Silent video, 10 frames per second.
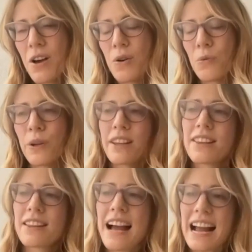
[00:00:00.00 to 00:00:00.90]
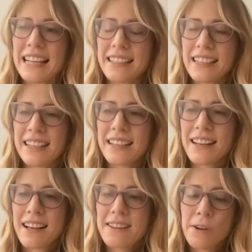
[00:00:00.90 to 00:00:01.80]
with Eiley.
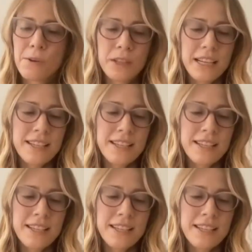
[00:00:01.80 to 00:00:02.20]
Not only